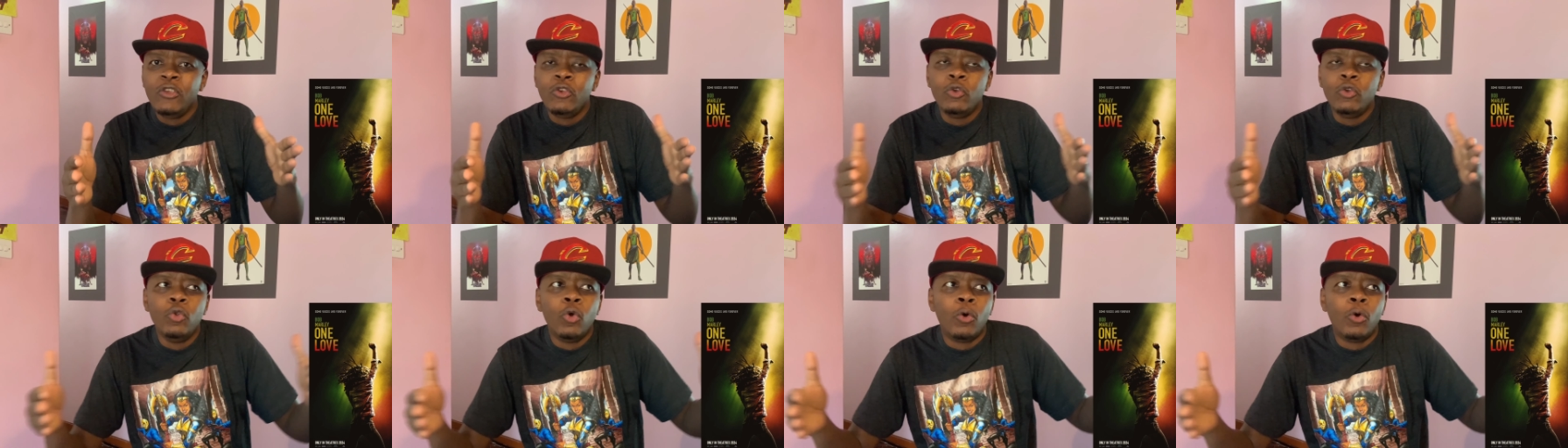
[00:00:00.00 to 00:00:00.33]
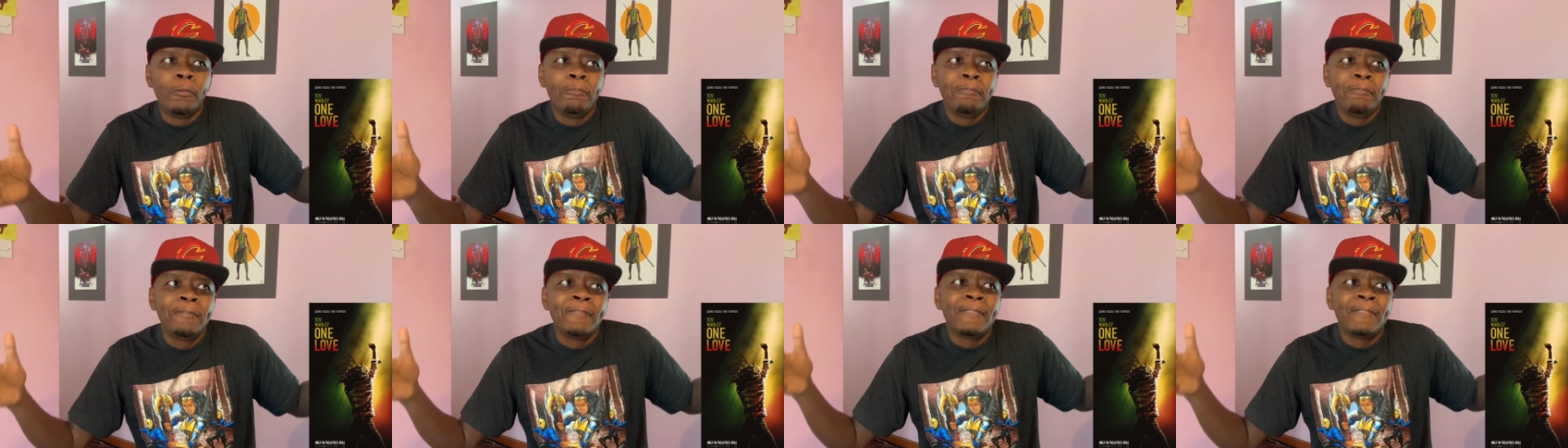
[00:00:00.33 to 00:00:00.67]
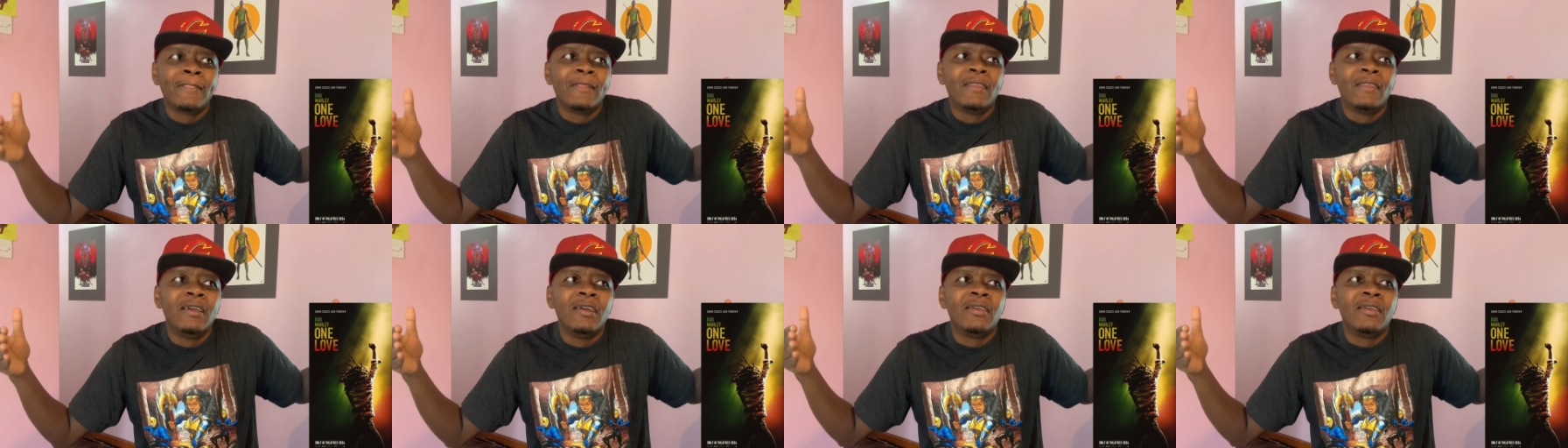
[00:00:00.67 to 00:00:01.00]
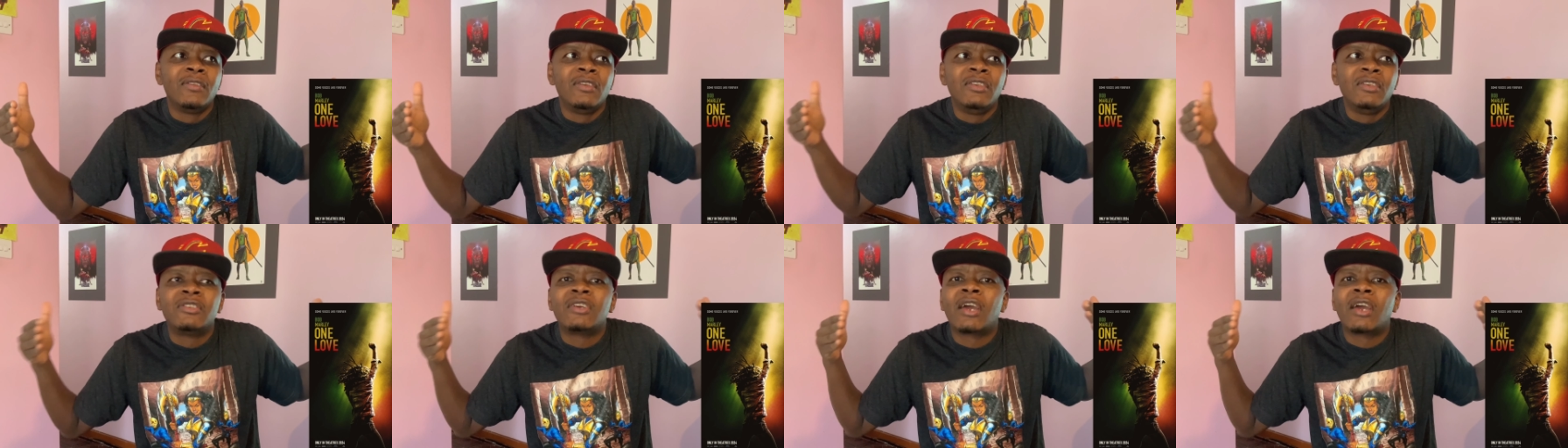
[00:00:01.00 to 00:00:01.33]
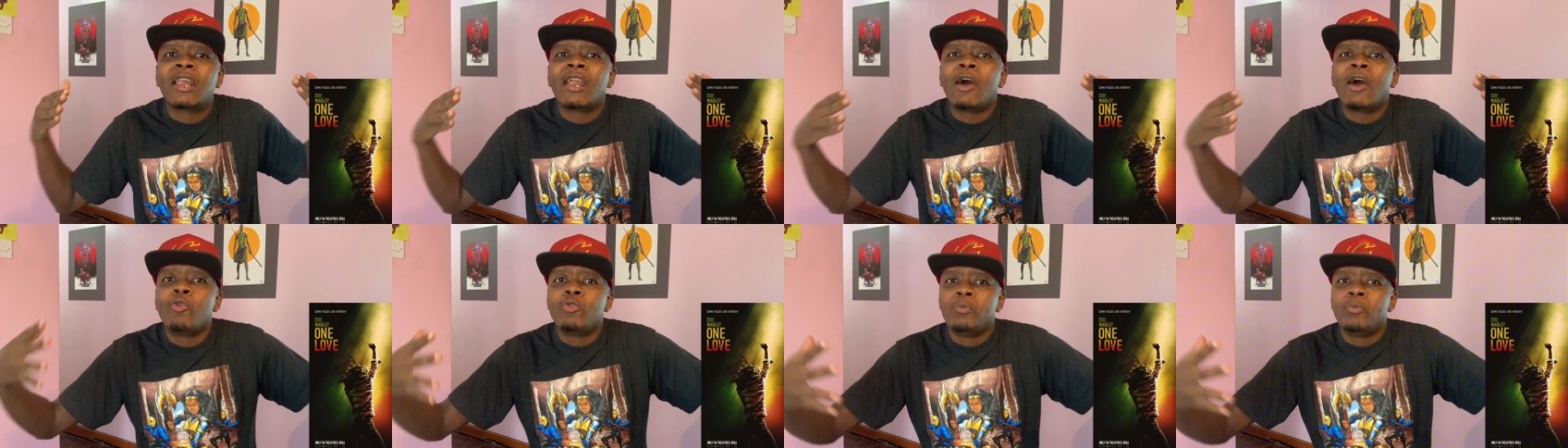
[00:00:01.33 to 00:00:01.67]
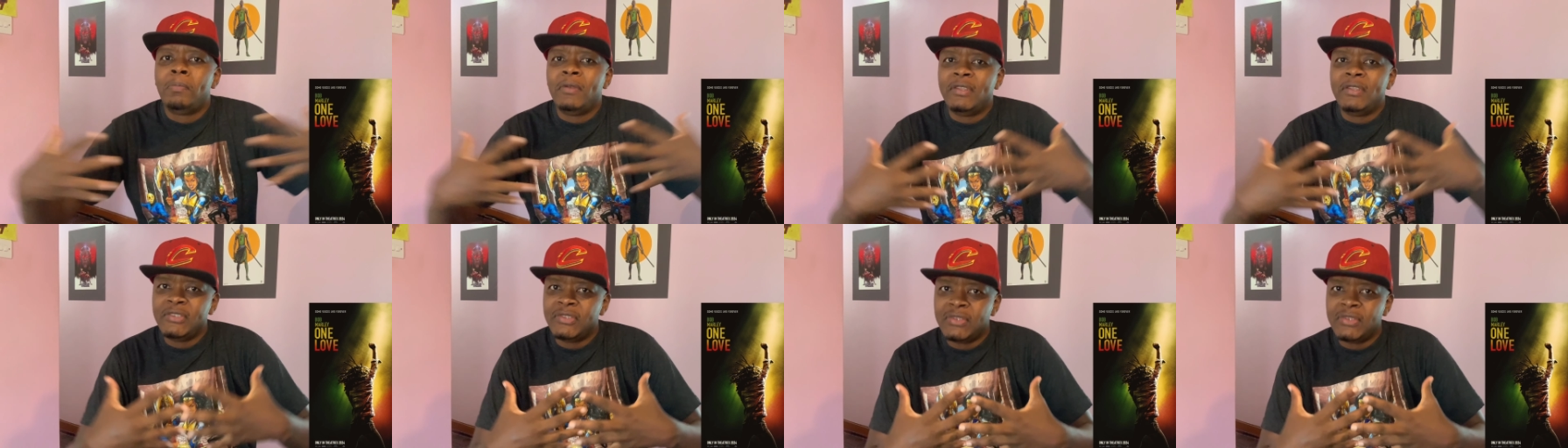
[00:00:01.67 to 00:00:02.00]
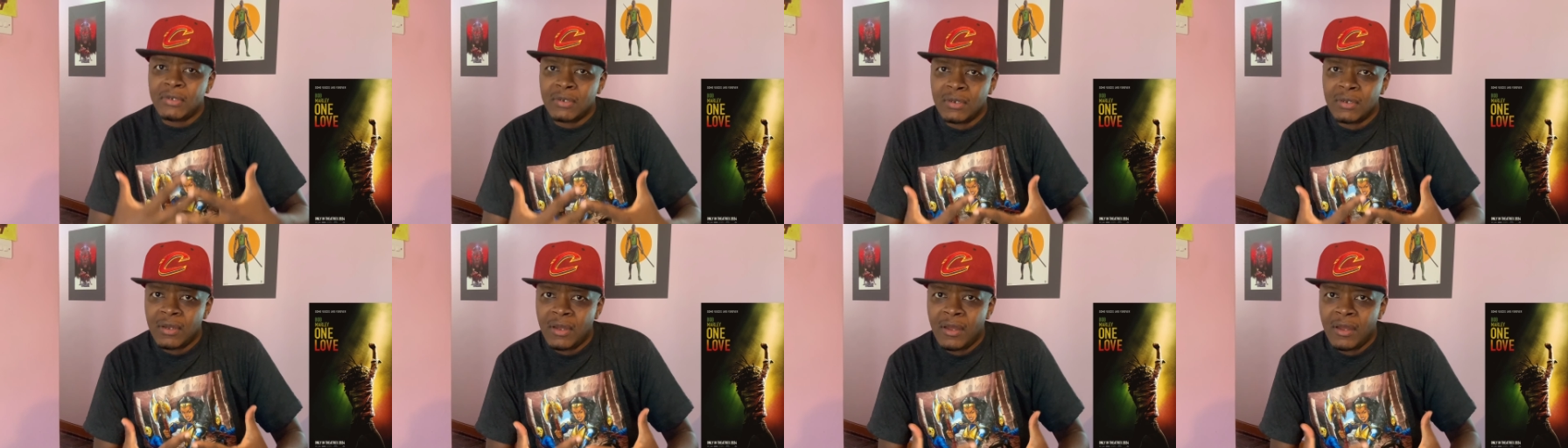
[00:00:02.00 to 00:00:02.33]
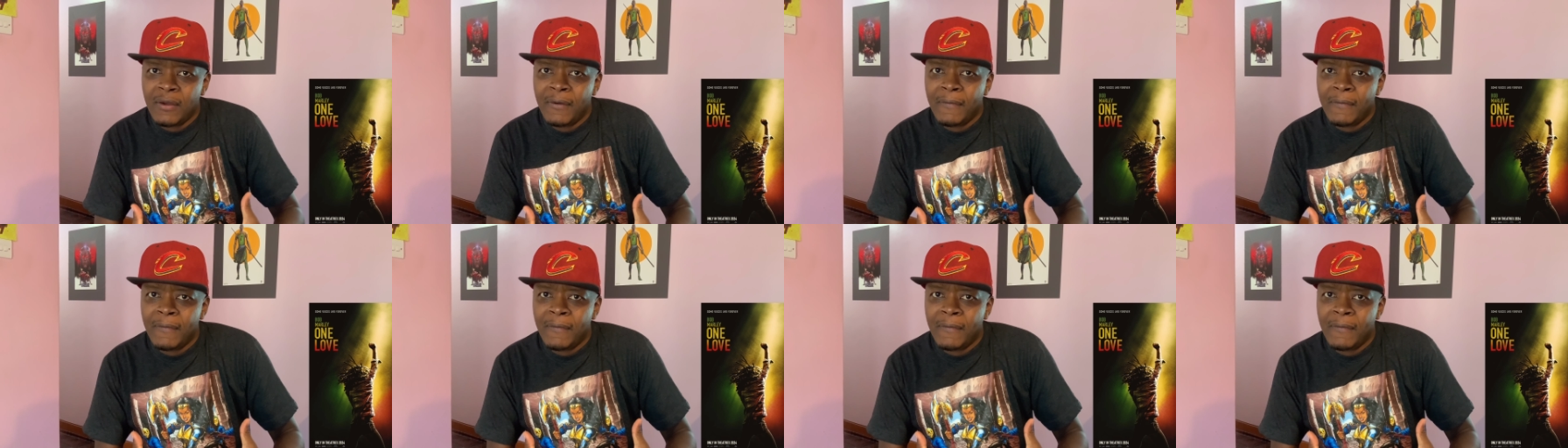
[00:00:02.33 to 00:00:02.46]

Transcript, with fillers: you know, is crowd pleasing